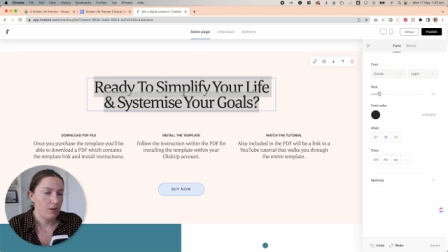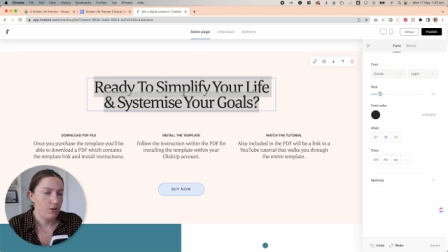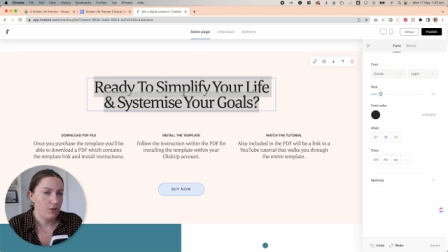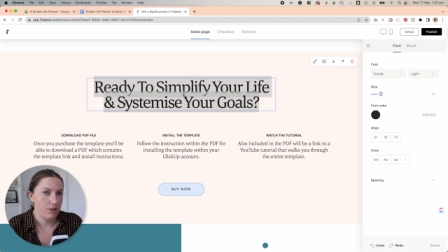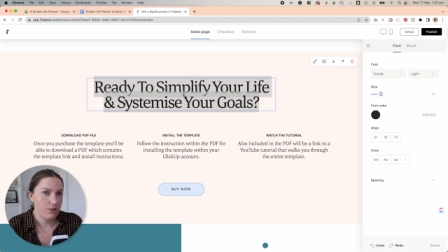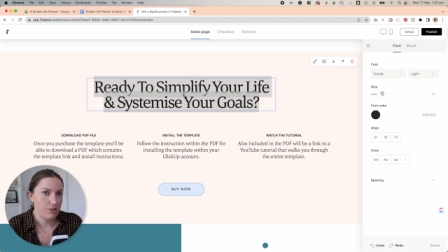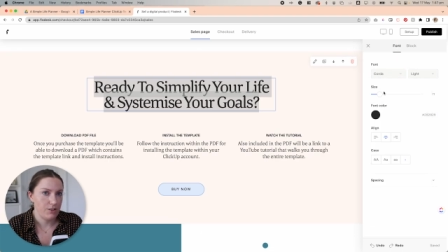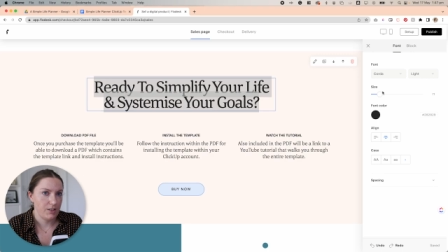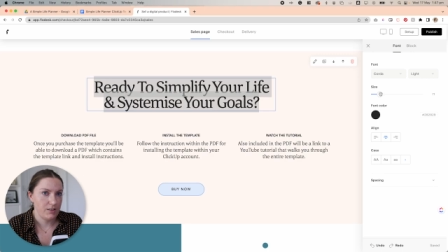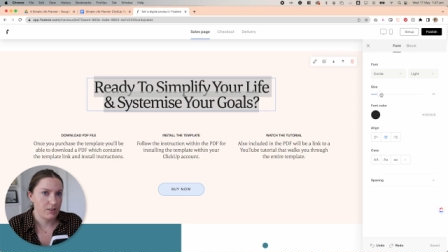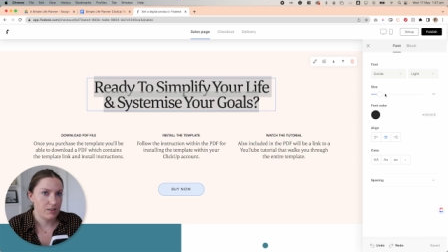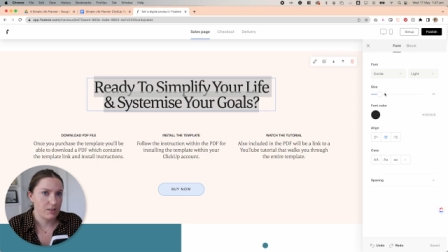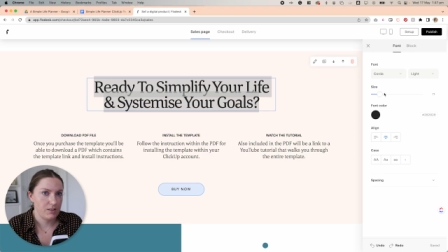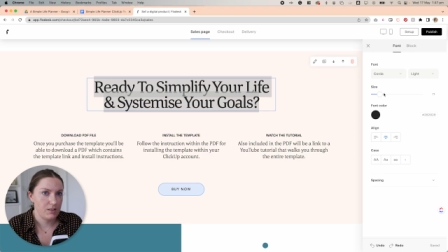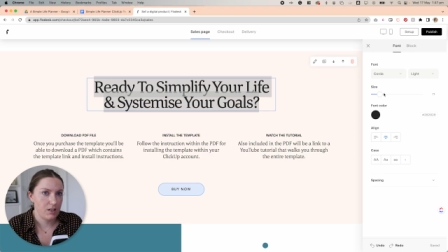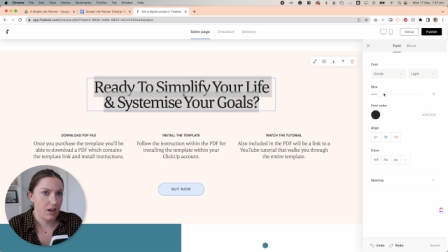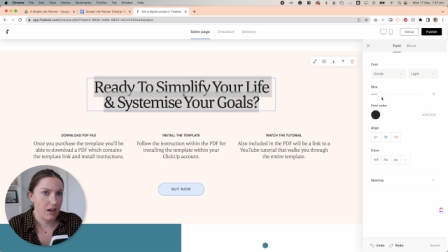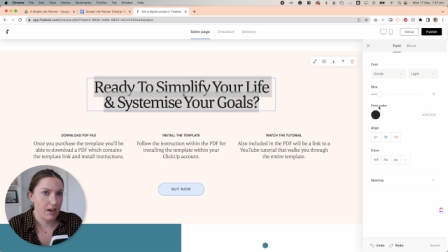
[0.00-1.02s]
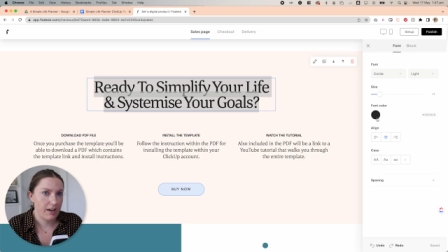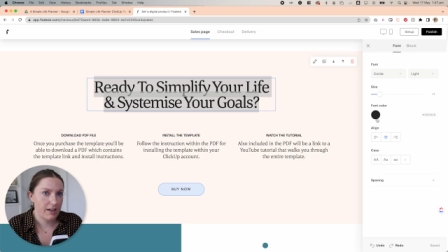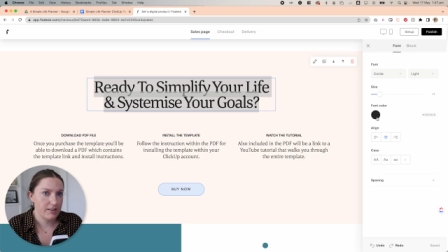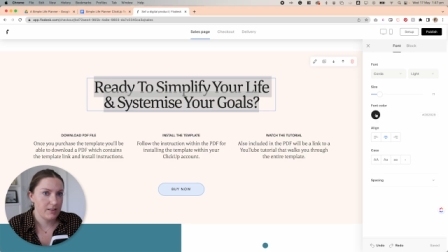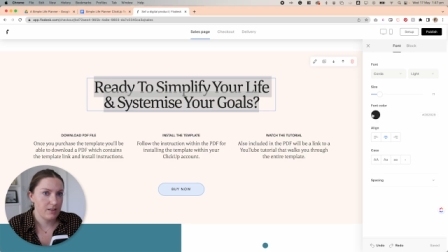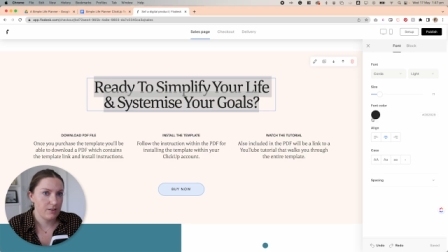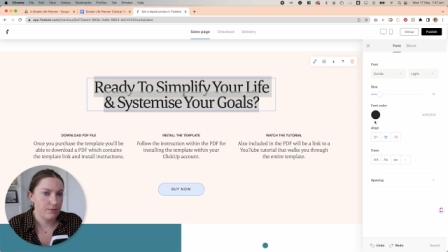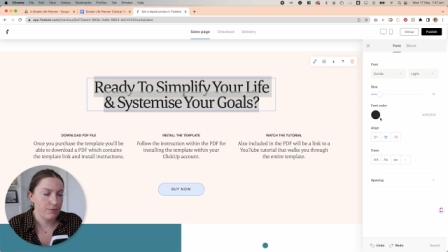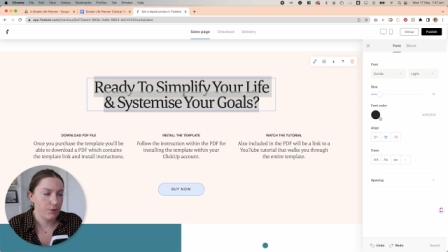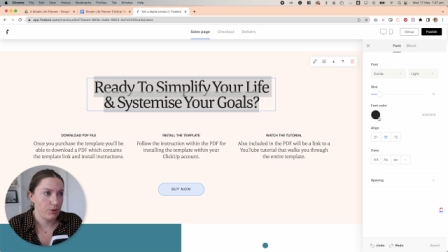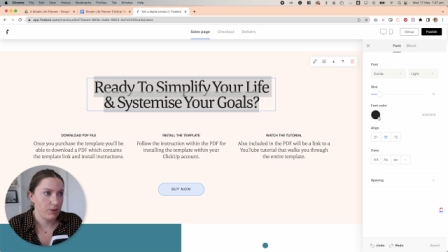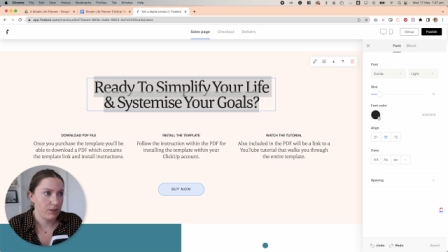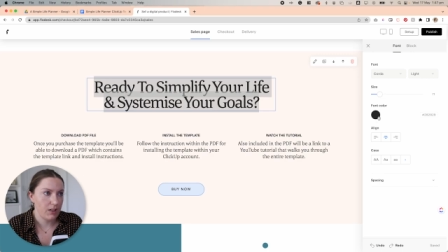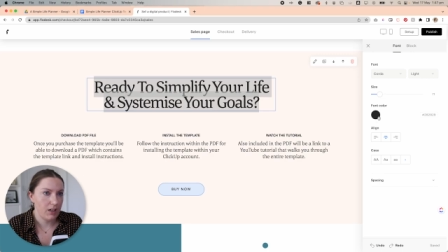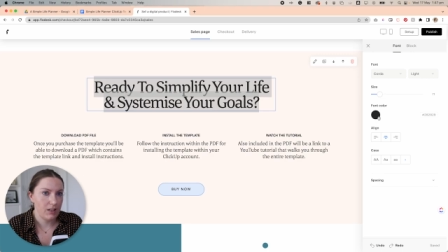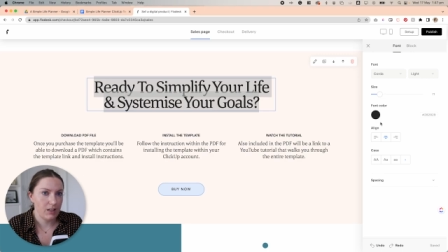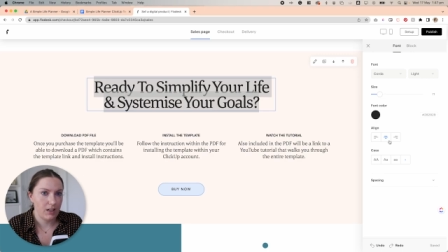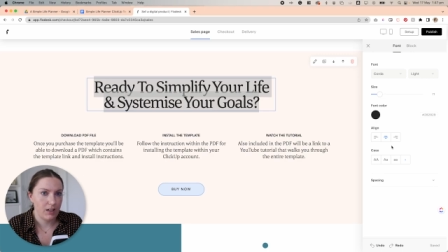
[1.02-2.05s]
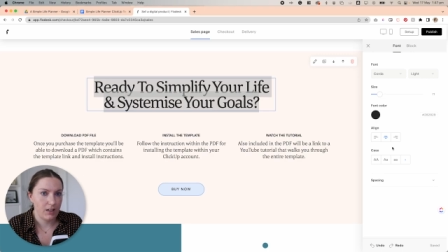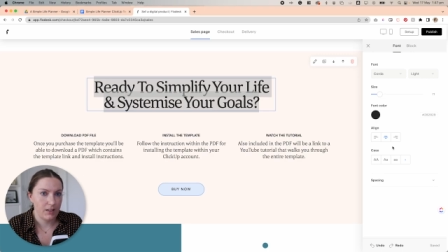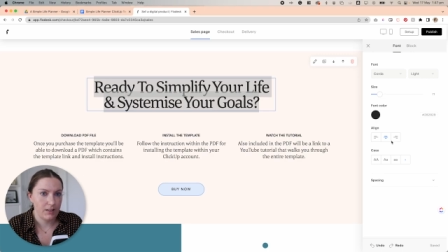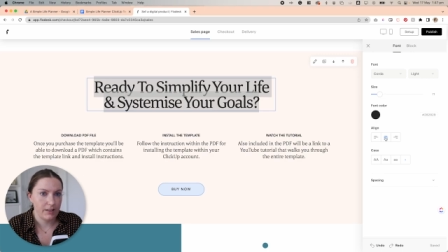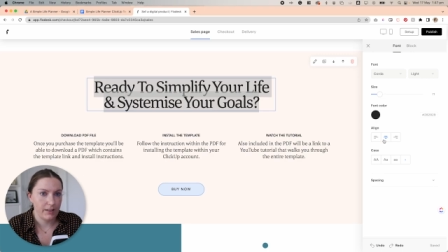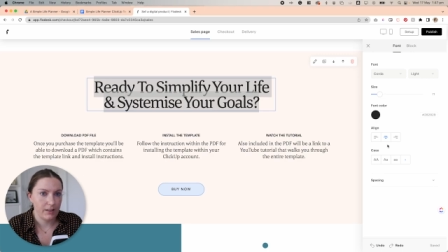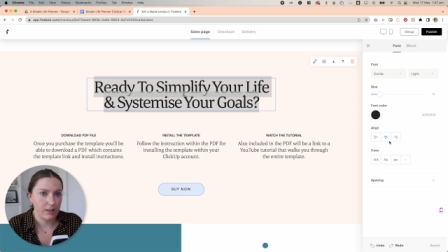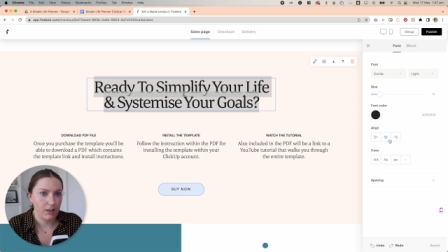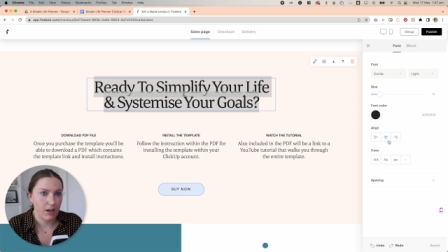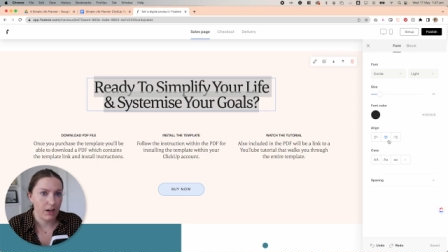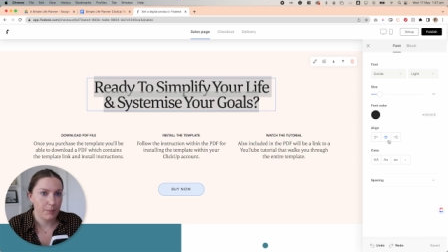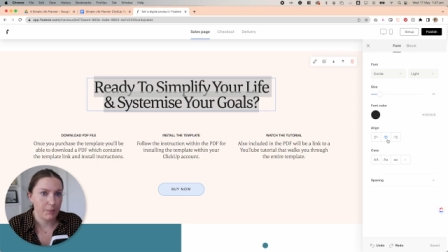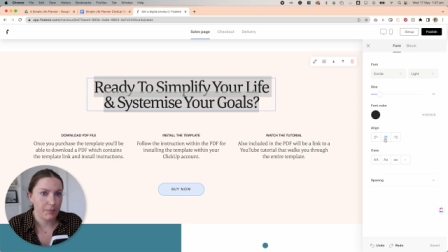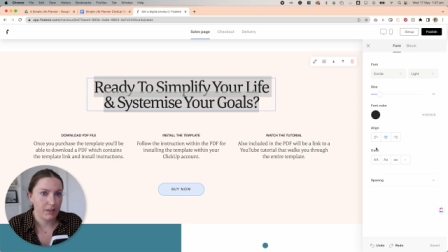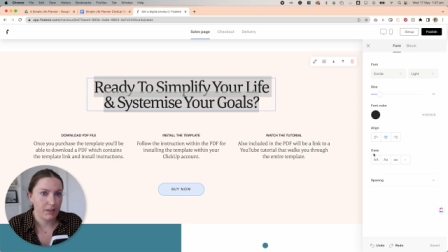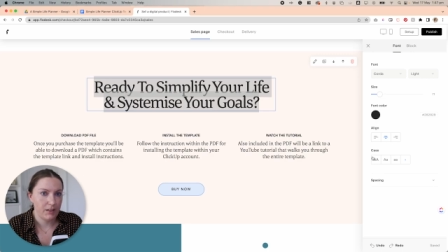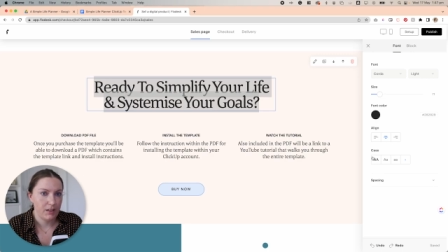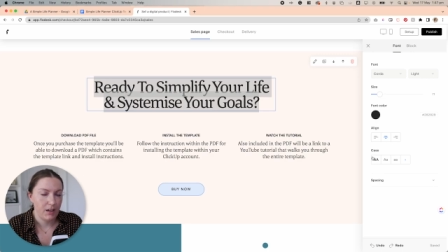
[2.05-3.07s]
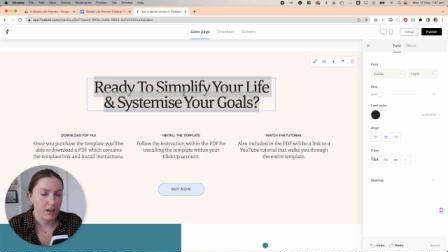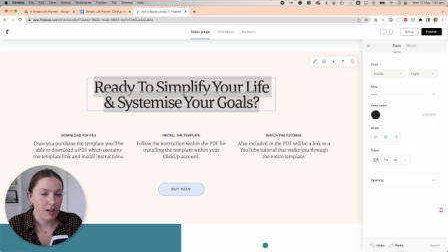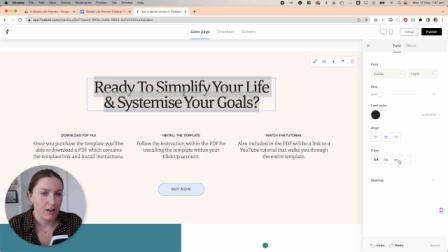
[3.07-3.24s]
You can adjust the size, the font color, the alignment,